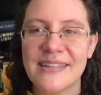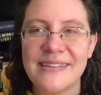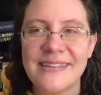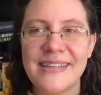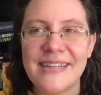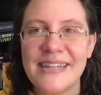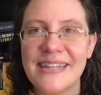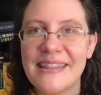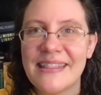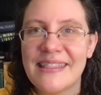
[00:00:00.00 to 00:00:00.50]

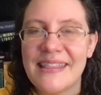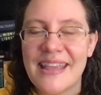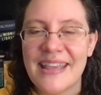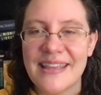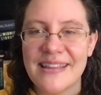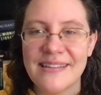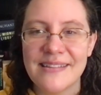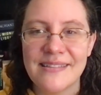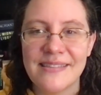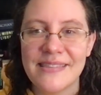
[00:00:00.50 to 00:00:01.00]
getting
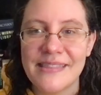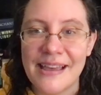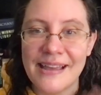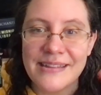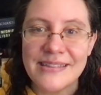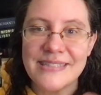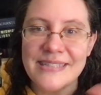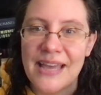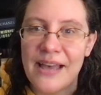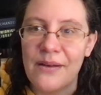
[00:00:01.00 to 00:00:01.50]
thing
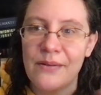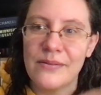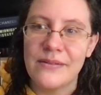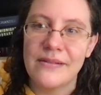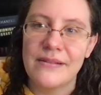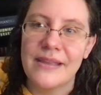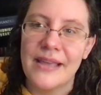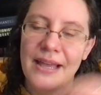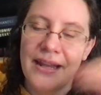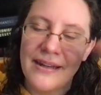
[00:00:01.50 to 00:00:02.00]
thoughts out,
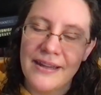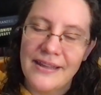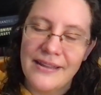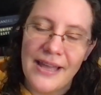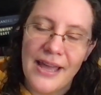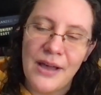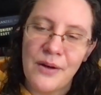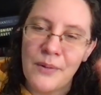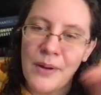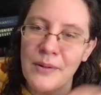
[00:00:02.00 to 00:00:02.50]
kind of
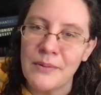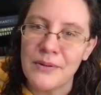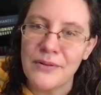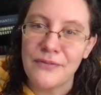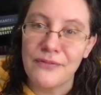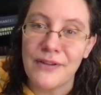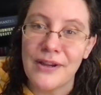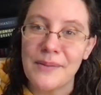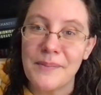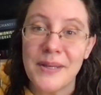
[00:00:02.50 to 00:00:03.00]
how I would
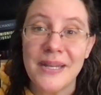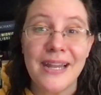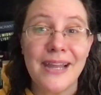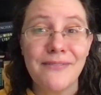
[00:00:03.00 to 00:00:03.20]
frame it.